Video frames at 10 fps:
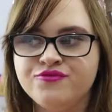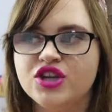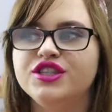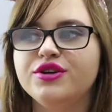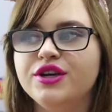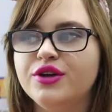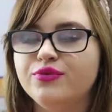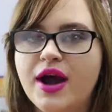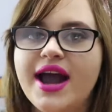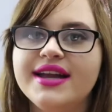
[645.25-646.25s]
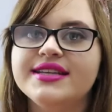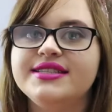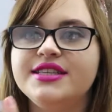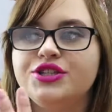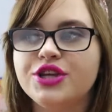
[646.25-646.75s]
Because the ride
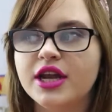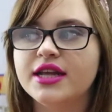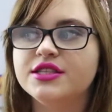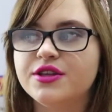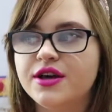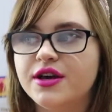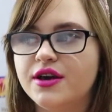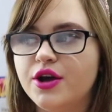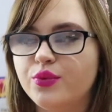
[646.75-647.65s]
is the